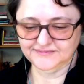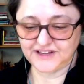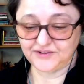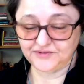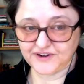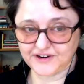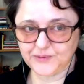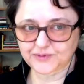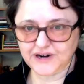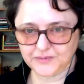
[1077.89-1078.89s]
in very
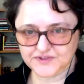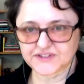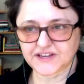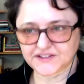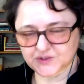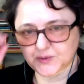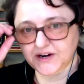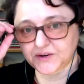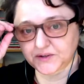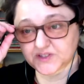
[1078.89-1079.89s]
promising,
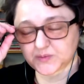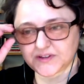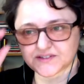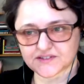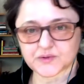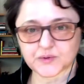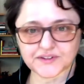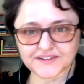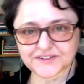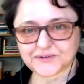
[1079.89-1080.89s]
inspiring spaces
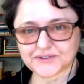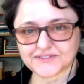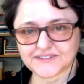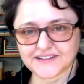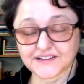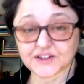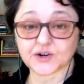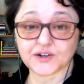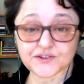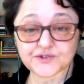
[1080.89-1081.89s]
within Google that are
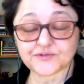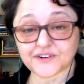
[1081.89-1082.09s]
also very